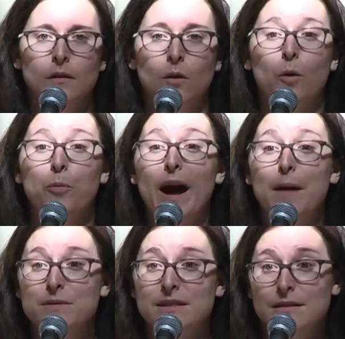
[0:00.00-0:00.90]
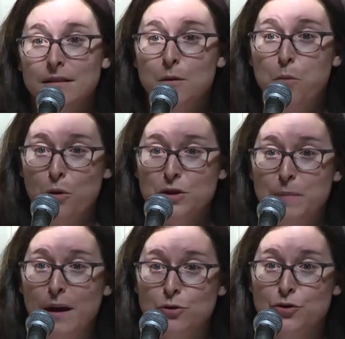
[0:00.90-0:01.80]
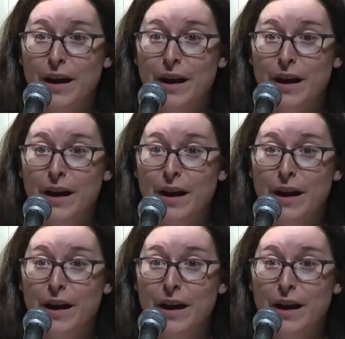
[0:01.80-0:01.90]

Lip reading: or perhaps the poorest boundary,